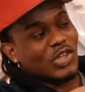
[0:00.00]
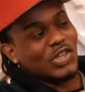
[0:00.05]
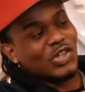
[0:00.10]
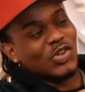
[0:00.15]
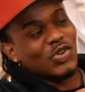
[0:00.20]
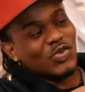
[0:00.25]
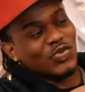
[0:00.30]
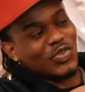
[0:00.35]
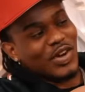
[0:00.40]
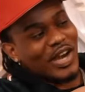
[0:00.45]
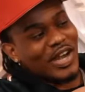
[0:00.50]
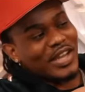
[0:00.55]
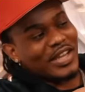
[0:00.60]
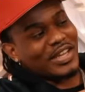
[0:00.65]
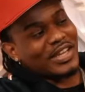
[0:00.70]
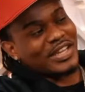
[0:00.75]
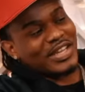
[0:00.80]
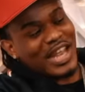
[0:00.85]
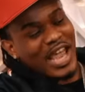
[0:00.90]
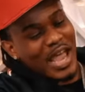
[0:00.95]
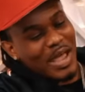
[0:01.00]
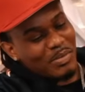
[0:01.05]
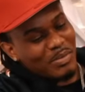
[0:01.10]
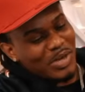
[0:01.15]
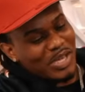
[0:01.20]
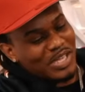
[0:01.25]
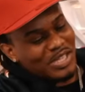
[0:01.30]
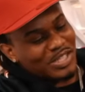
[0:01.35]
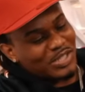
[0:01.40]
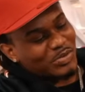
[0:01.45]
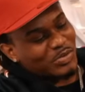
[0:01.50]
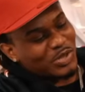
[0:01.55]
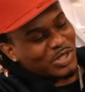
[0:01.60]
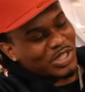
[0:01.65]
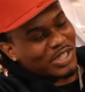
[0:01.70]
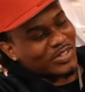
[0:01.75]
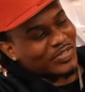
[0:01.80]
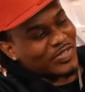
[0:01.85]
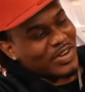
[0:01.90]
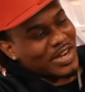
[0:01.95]
to you, right? That do- means some
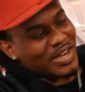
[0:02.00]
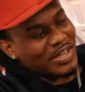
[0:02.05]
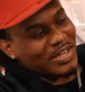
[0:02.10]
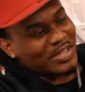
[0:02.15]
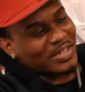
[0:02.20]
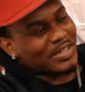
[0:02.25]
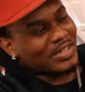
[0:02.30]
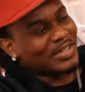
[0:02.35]
shit, right? He